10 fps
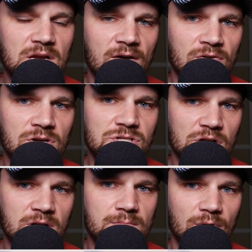Governor
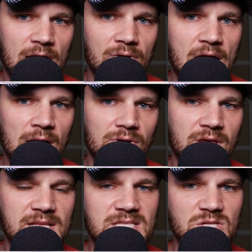Jerry Brown
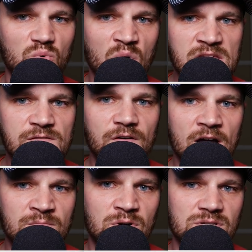allocates
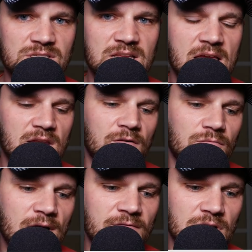twenty-five percent
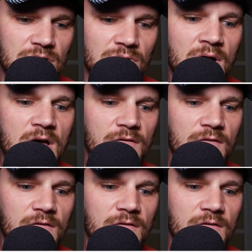of revenue